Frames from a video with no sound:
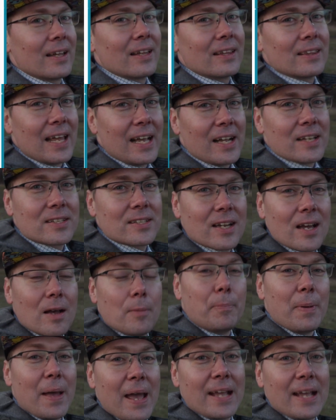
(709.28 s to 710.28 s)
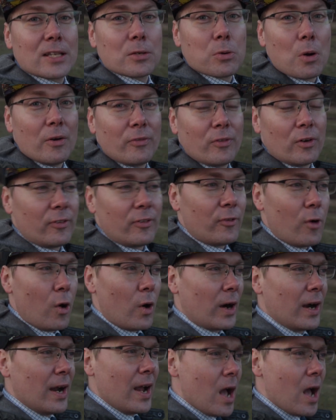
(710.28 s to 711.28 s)
Thanks to Abe
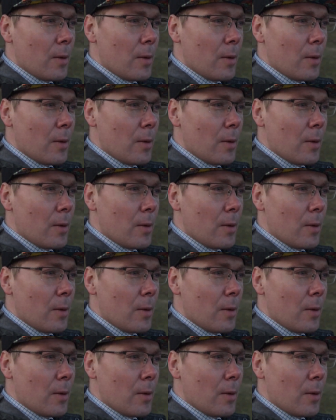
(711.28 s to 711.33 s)
1204.